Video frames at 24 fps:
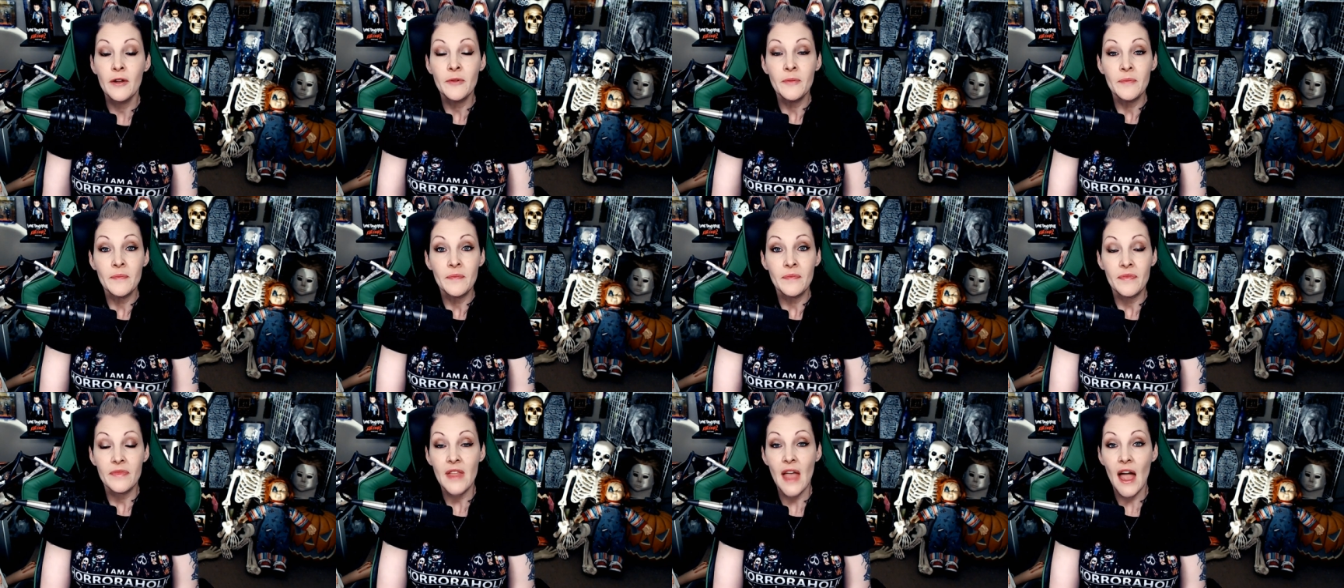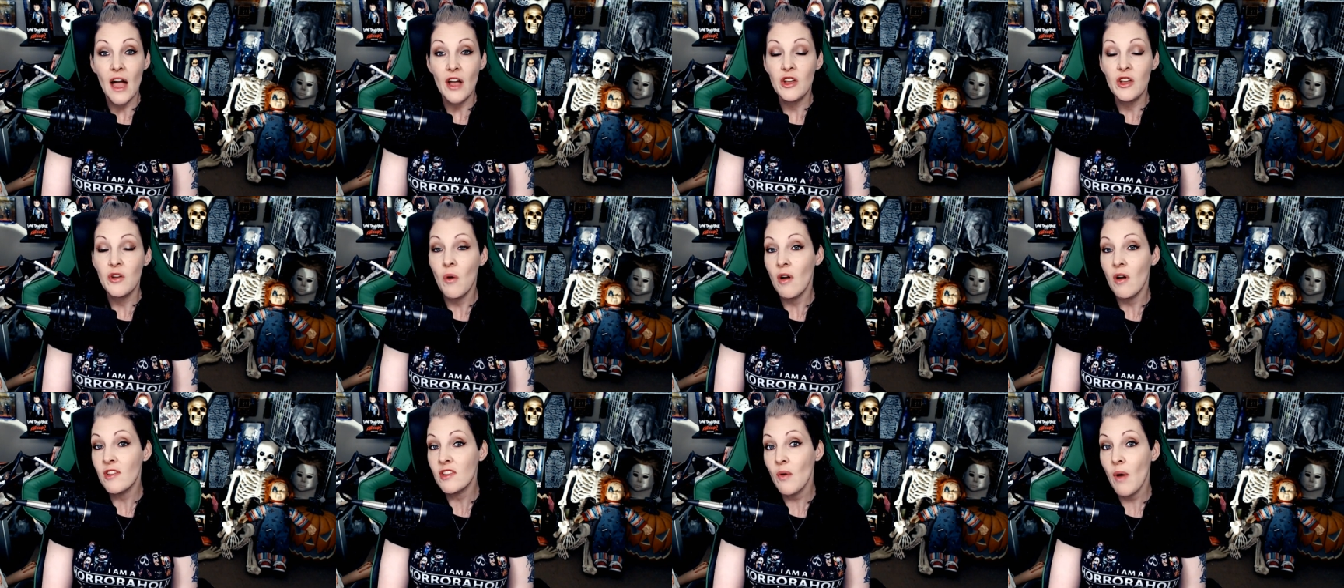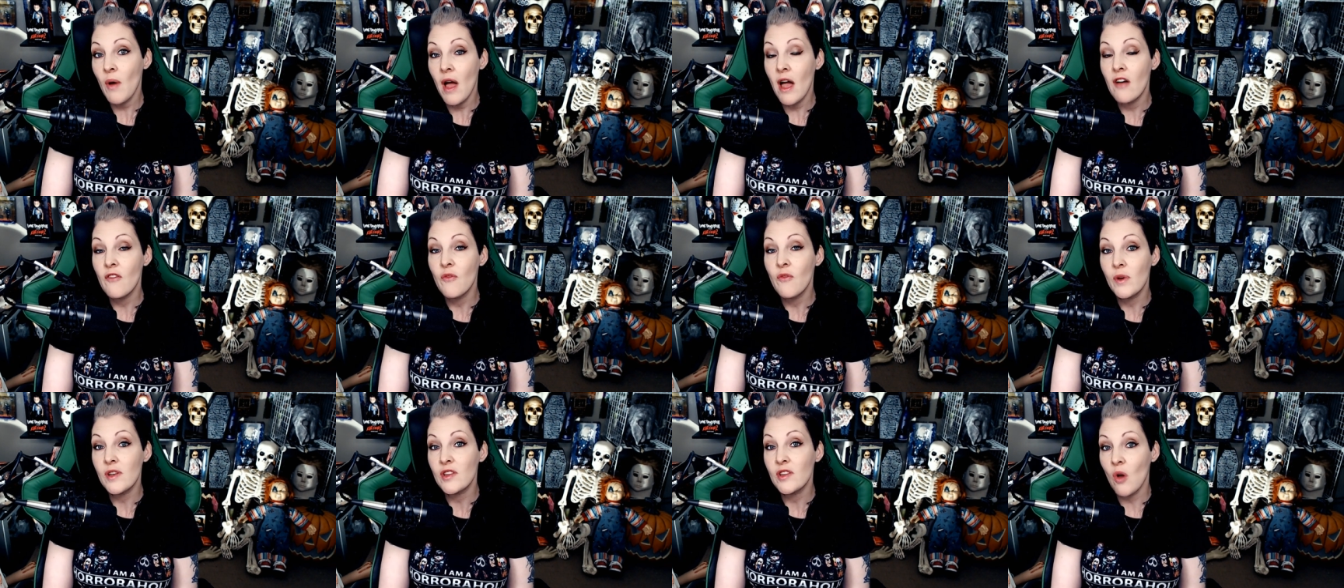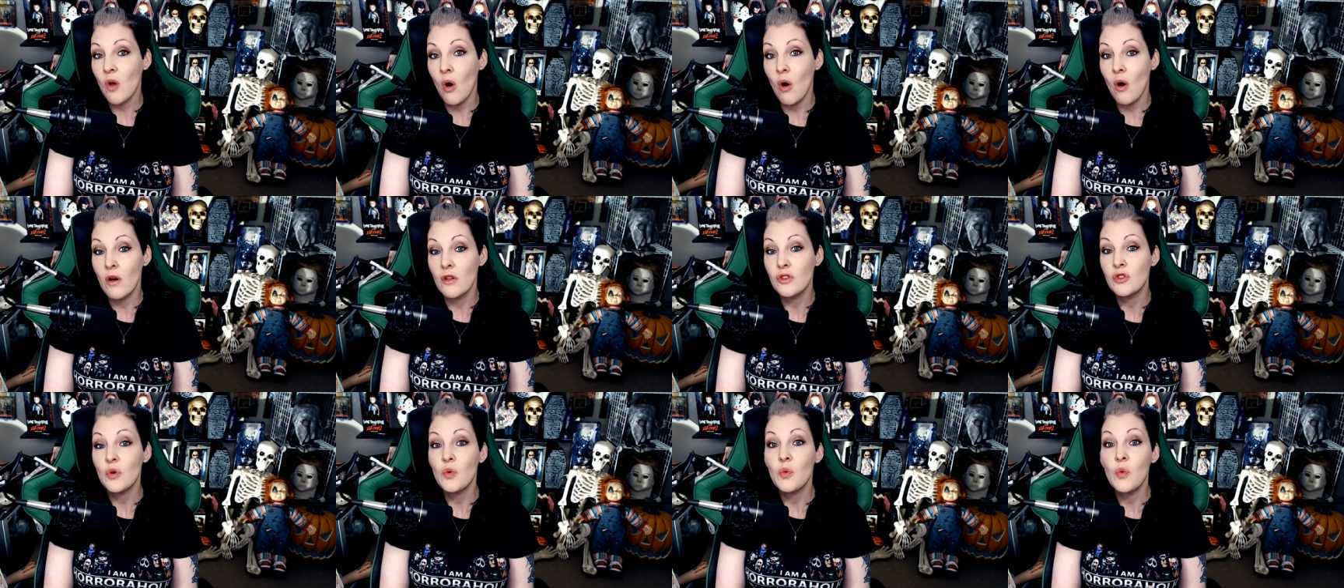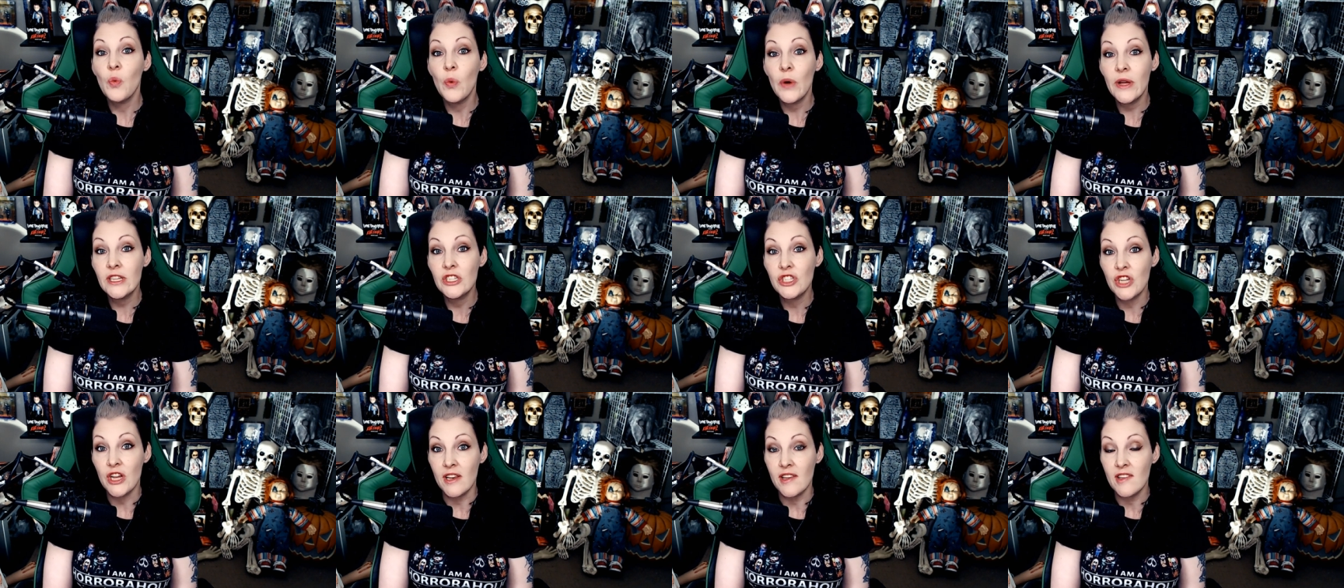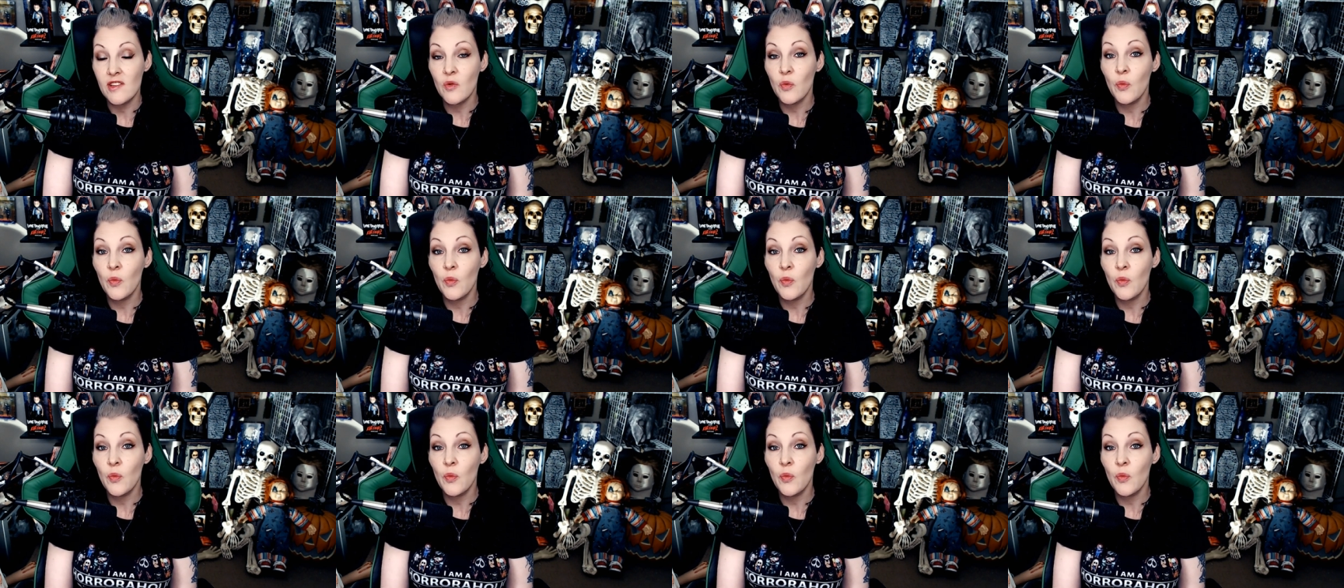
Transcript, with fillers: Now you also have what's called widgets.